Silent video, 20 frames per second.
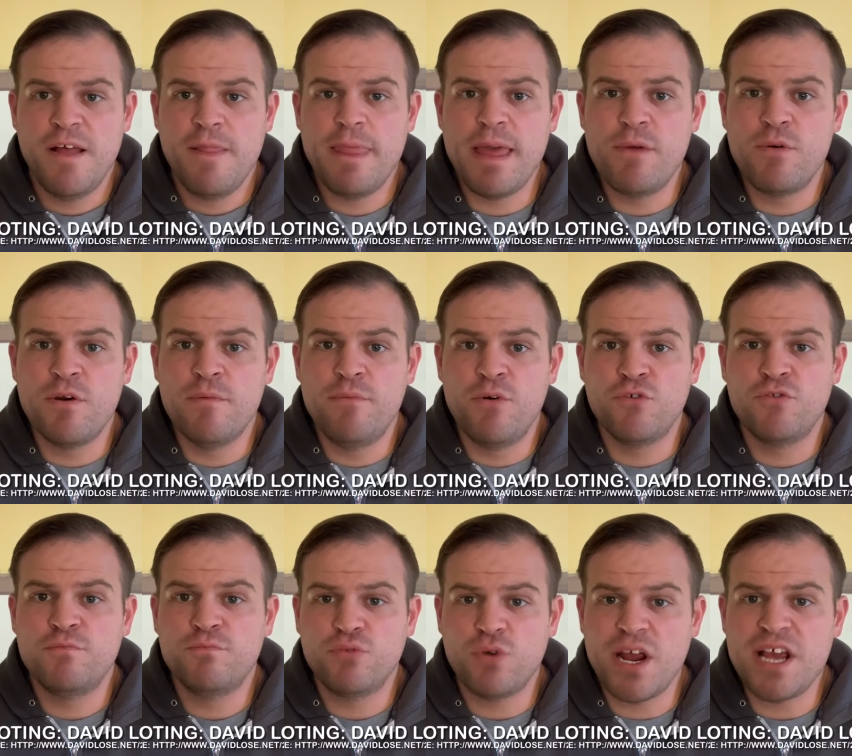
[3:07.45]
they were
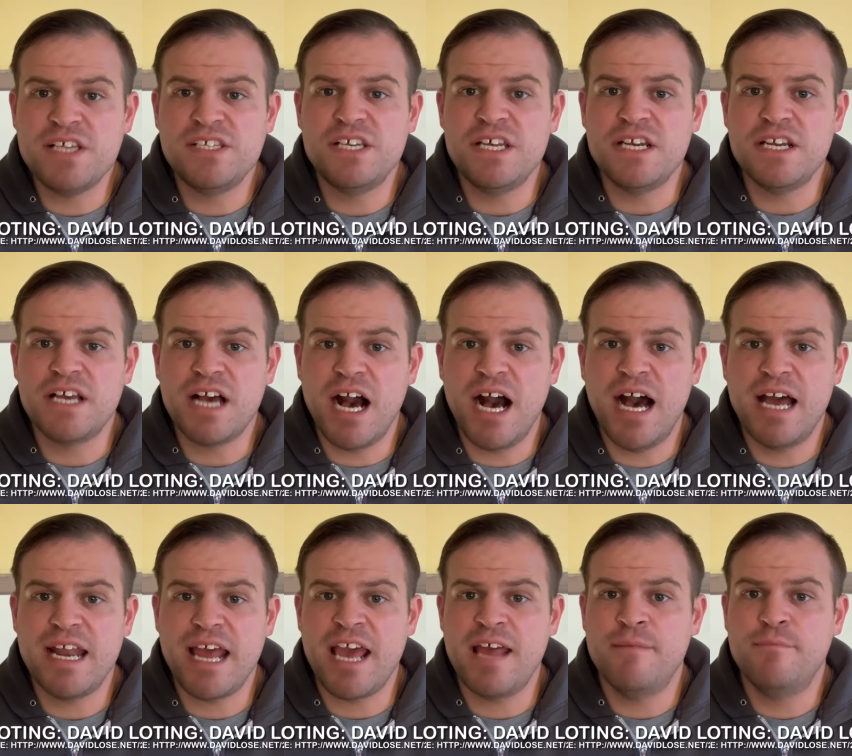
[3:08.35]
both praising
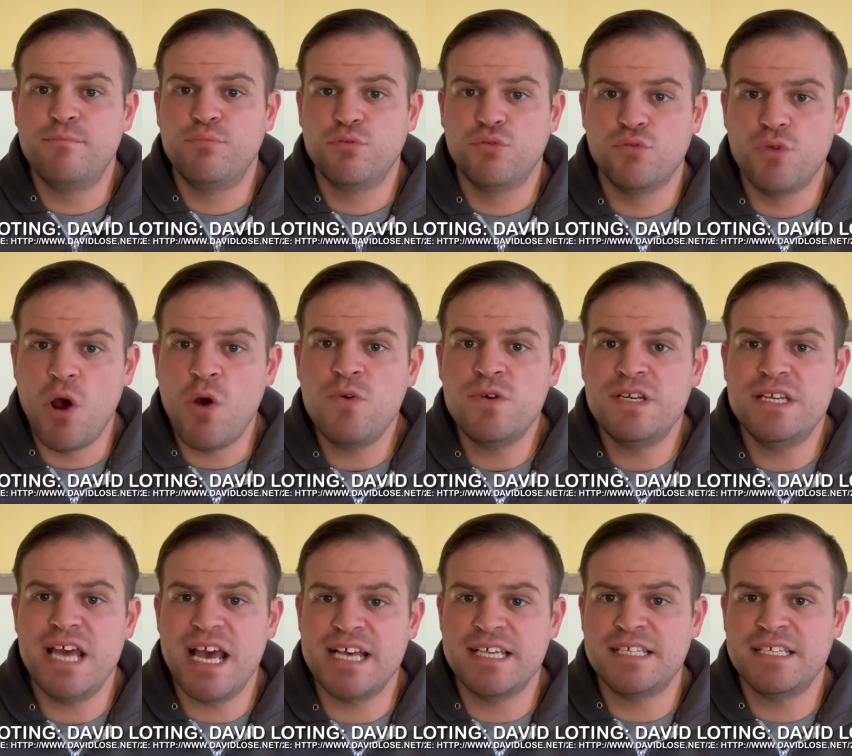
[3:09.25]
God and
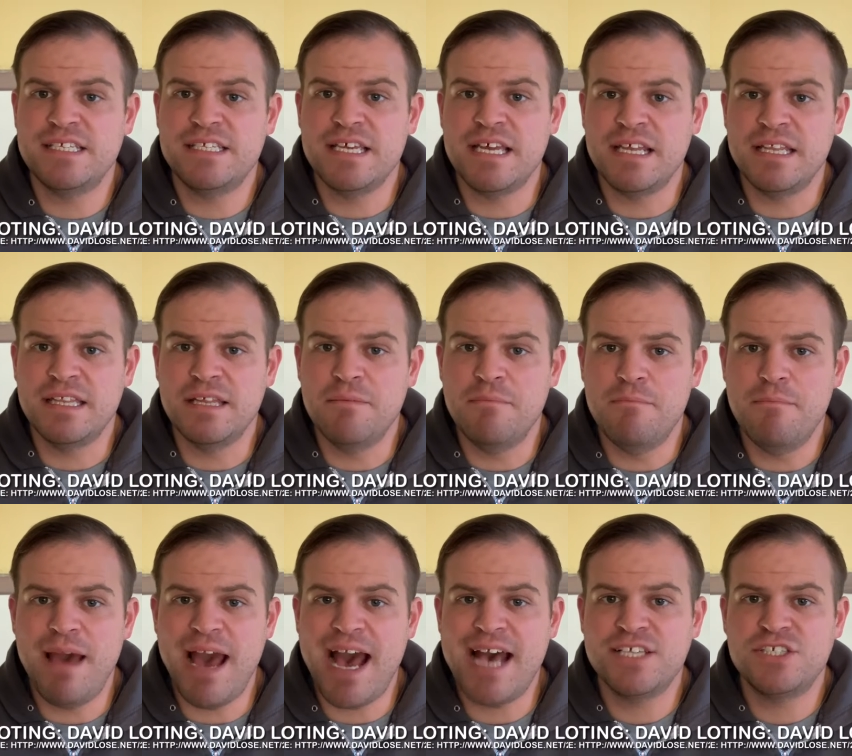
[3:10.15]
protesting the
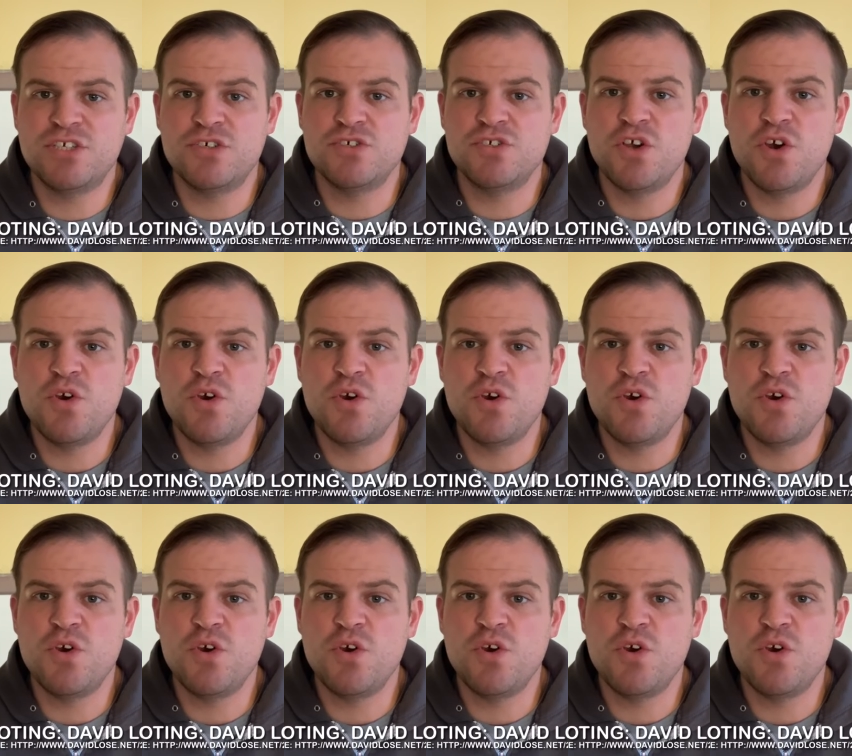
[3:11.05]
masters